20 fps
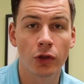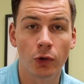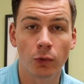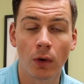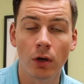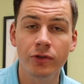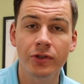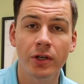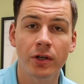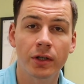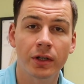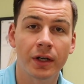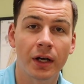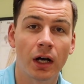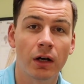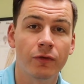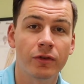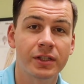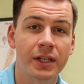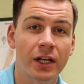rotator
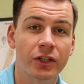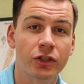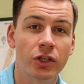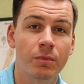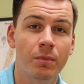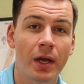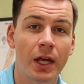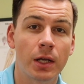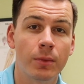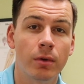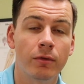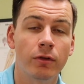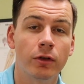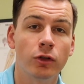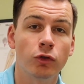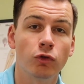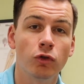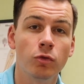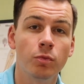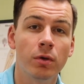cuff is actually made up of a
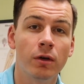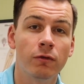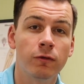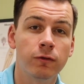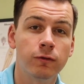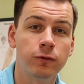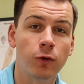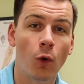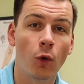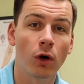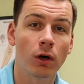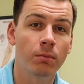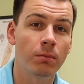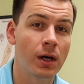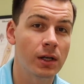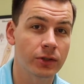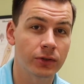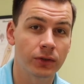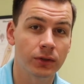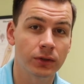group of 4
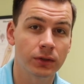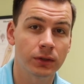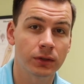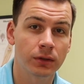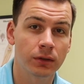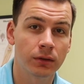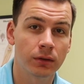muscles.